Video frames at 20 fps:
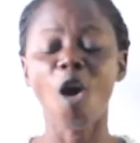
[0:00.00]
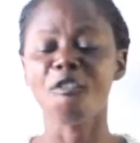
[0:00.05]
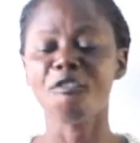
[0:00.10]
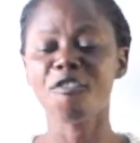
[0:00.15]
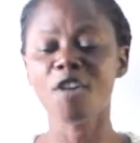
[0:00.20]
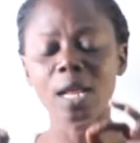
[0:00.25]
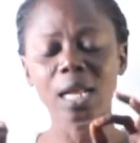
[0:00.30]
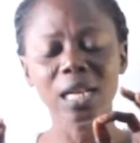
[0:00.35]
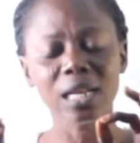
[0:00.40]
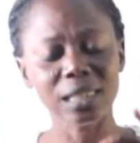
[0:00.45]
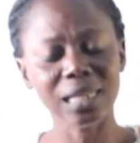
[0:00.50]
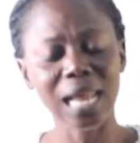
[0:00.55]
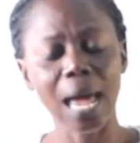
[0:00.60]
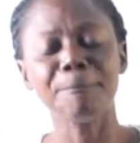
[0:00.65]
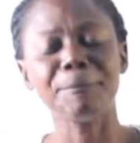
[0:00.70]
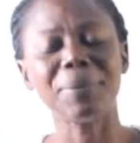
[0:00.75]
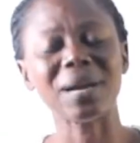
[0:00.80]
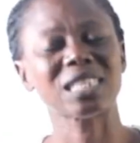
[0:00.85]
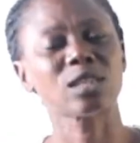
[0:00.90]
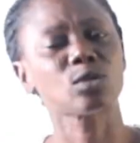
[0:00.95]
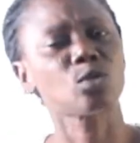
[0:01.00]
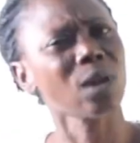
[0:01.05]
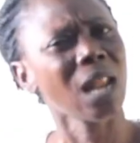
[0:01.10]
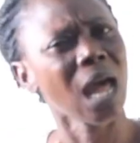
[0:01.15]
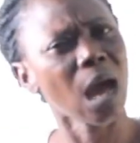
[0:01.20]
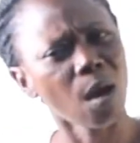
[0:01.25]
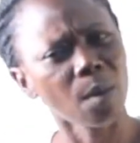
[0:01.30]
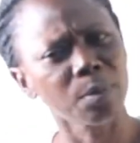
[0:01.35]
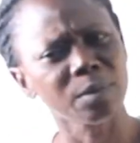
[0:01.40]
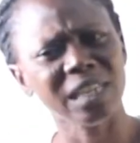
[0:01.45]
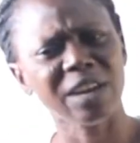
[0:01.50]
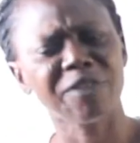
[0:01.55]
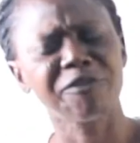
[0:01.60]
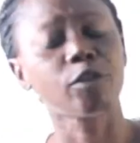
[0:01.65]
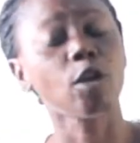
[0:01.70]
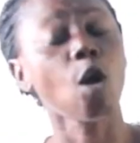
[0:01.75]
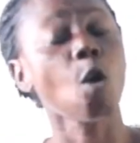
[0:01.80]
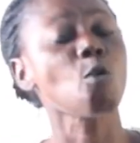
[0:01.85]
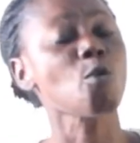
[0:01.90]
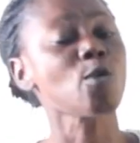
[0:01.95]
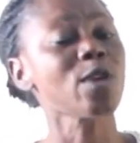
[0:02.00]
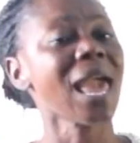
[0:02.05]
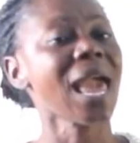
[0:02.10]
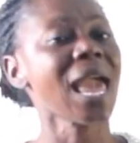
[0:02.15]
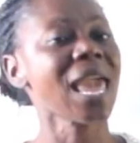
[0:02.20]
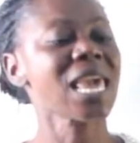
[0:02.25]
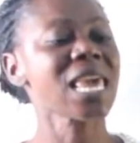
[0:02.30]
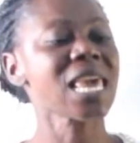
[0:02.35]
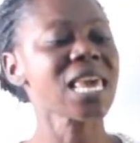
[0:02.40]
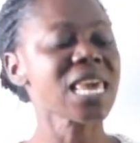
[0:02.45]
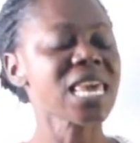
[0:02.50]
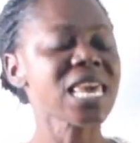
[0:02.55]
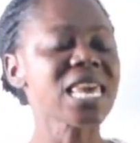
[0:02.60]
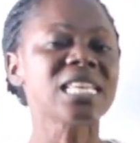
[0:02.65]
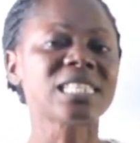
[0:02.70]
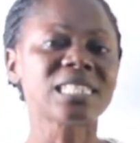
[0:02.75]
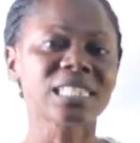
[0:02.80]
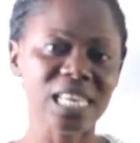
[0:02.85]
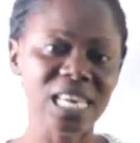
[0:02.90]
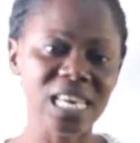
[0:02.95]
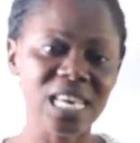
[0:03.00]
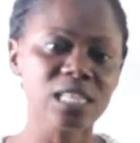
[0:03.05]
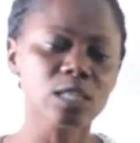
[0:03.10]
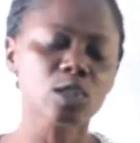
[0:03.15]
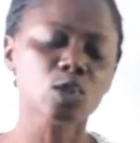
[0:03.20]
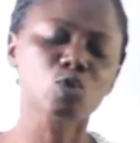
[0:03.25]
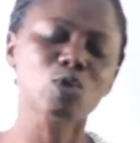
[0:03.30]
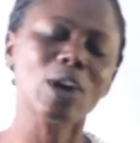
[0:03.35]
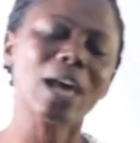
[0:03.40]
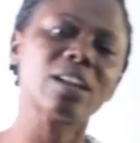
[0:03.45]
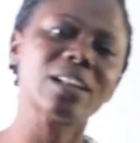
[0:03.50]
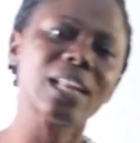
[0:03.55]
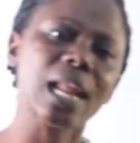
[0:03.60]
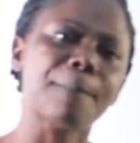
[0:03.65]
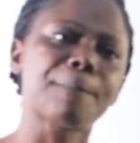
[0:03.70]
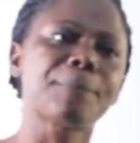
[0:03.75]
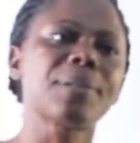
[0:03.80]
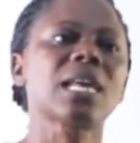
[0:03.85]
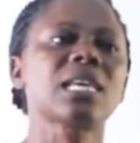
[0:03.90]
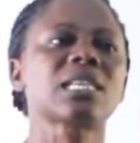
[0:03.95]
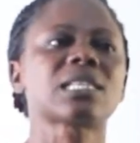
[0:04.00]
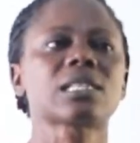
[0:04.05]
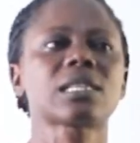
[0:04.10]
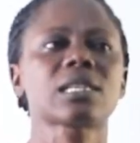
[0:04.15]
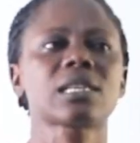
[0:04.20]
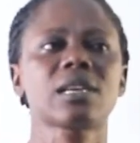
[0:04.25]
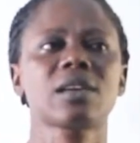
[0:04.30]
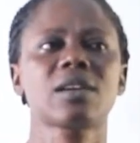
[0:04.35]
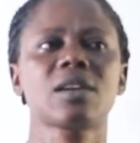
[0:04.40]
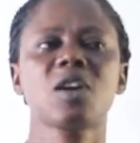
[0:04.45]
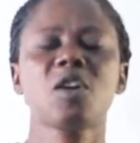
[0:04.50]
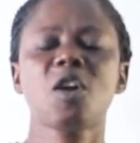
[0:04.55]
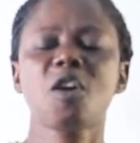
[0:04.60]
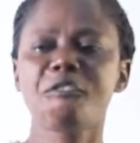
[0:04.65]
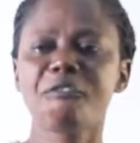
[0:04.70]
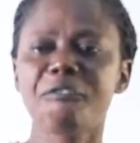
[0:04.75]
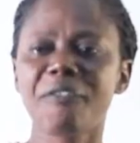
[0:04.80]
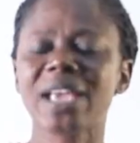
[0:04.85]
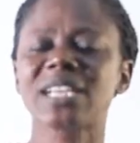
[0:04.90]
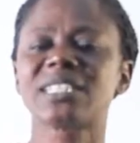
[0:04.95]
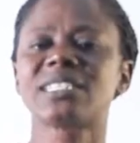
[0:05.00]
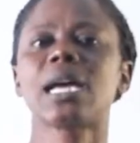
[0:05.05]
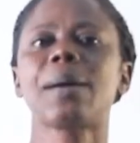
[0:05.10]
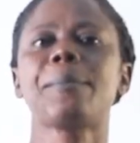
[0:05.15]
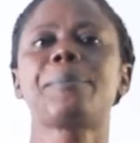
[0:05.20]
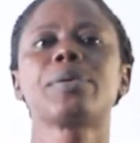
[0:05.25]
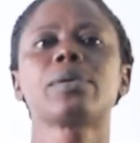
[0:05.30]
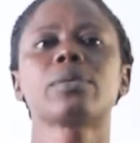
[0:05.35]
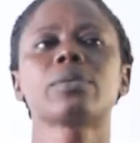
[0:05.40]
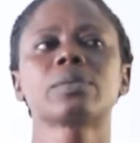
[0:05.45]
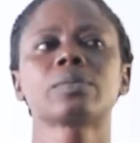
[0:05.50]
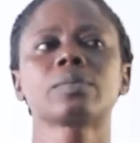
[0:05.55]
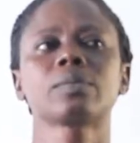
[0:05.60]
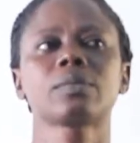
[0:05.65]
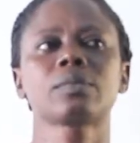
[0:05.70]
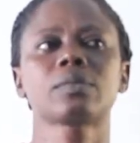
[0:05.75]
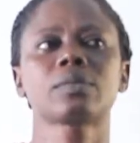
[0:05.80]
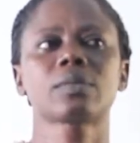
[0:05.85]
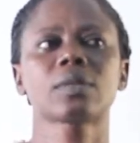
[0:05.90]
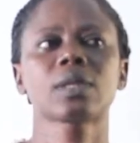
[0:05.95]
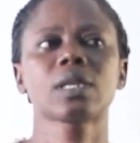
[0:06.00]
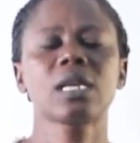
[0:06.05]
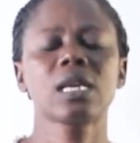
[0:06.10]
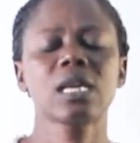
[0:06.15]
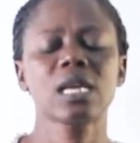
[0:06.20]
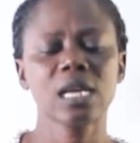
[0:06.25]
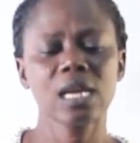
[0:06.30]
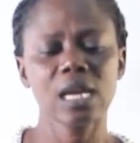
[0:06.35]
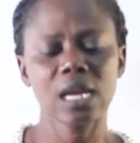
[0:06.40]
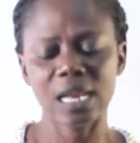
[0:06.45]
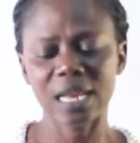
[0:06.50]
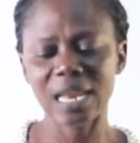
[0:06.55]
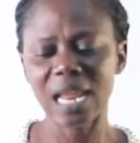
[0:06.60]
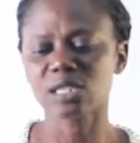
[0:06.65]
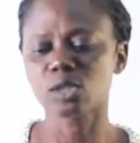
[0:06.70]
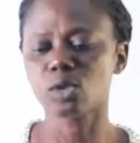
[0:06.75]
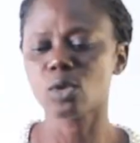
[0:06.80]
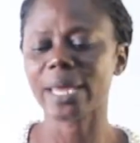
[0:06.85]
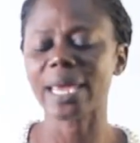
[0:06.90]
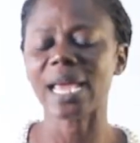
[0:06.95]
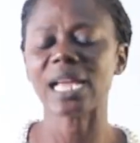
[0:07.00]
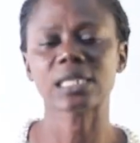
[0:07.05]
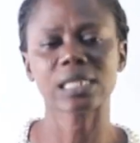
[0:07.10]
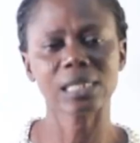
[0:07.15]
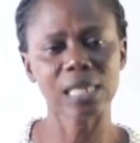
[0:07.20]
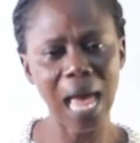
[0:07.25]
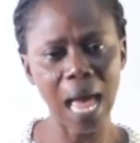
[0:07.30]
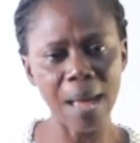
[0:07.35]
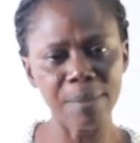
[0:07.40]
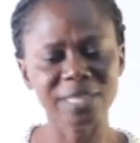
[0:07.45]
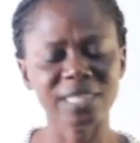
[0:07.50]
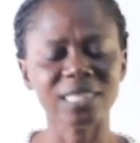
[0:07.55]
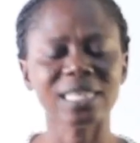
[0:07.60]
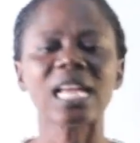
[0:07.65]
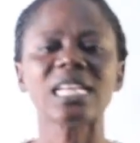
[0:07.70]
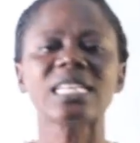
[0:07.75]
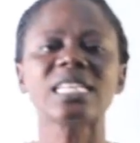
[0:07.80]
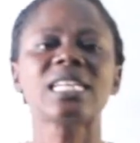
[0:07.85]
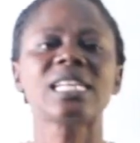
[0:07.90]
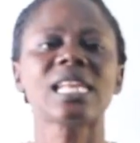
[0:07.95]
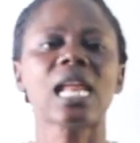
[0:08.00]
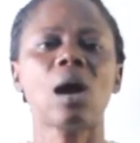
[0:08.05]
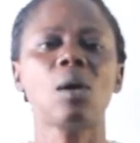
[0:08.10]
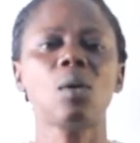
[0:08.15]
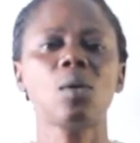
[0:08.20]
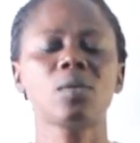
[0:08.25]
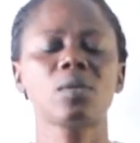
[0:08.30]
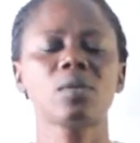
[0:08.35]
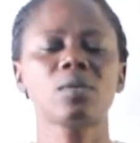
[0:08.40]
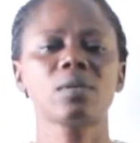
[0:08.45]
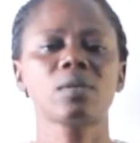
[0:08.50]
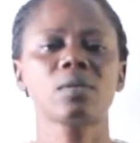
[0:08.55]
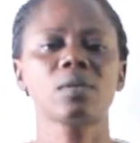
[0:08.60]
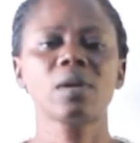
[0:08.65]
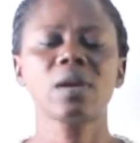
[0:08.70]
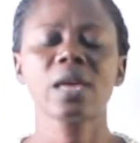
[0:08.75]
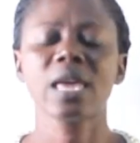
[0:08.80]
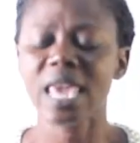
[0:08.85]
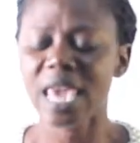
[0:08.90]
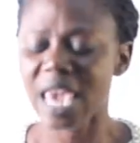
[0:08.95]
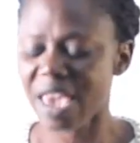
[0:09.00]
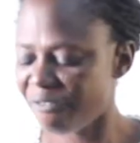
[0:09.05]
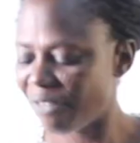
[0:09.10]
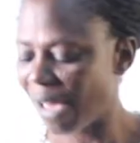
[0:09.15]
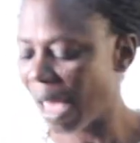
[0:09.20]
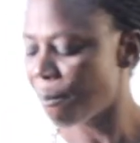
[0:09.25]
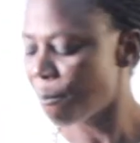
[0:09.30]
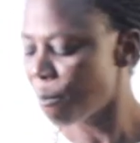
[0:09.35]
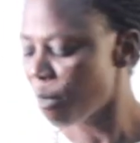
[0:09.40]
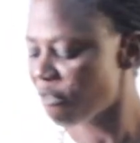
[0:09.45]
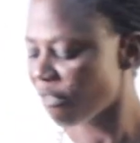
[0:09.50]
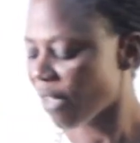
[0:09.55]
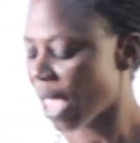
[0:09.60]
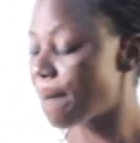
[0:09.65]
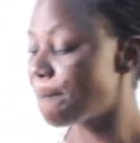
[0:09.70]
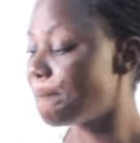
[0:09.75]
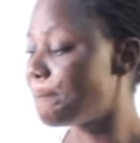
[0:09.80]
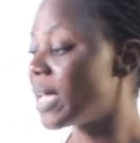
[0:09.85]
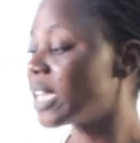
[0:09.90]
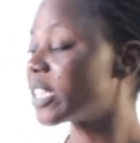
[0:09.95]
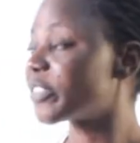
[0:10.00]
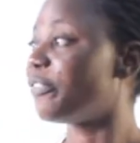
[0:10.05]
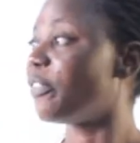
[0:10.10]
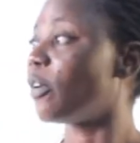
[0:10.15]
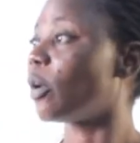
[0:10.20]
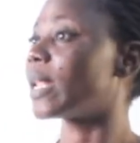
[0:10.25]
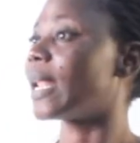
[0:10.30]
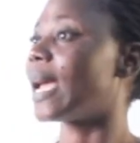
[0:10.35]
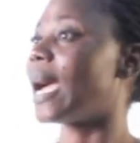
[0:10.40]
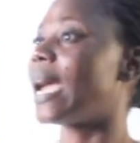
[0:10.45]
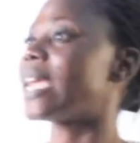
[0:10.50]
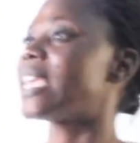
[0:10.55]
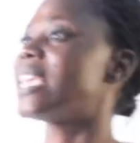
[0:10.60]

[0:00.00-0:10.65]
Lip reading: of that particular object from where it is to another place. For example, let's look at, I'm standing now. If I move a bit further,